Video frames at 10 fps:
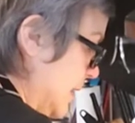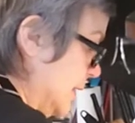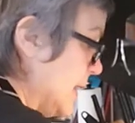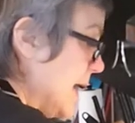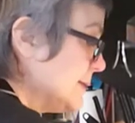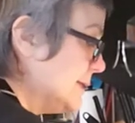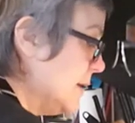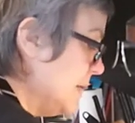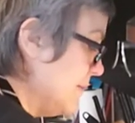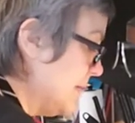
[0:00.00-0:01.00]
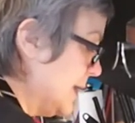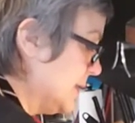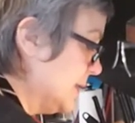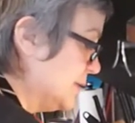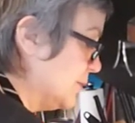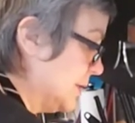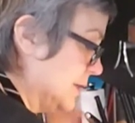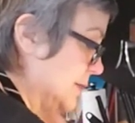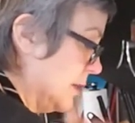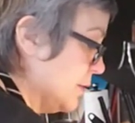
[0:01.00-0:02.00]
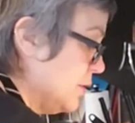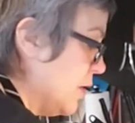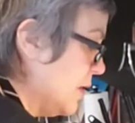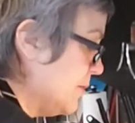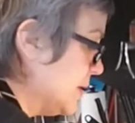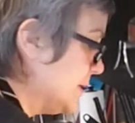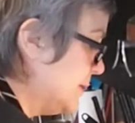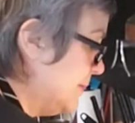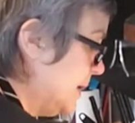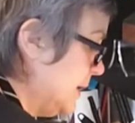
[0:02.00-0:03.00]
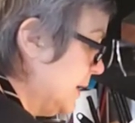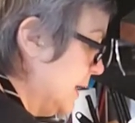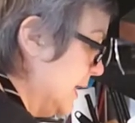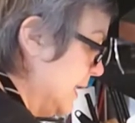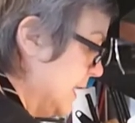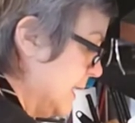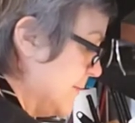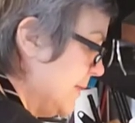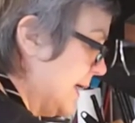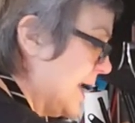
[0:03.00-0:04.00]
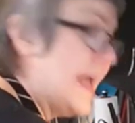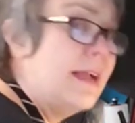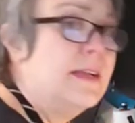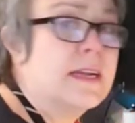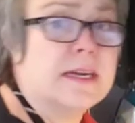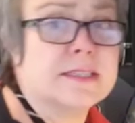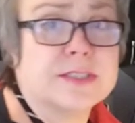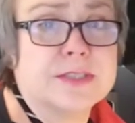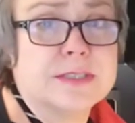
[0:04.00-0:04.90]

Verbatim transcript: Last time I made this with this low carb recipe, my egg custard